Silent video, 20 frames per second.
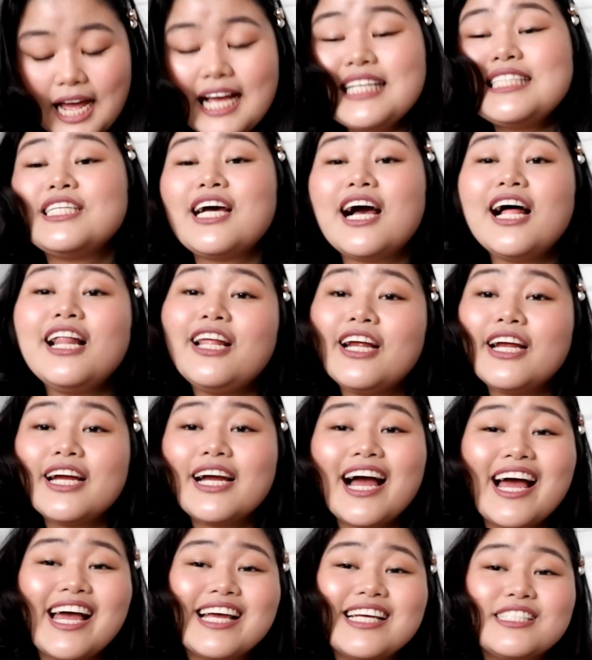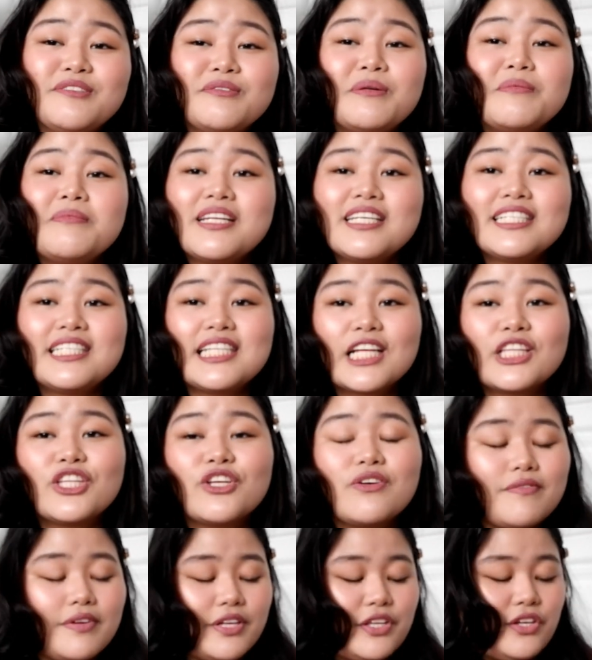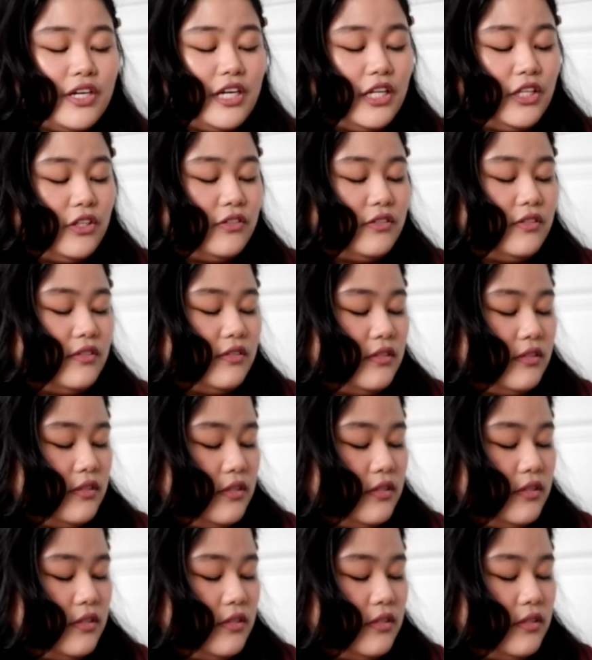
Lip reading: Last color, guys. Mabilis lang tong video na to.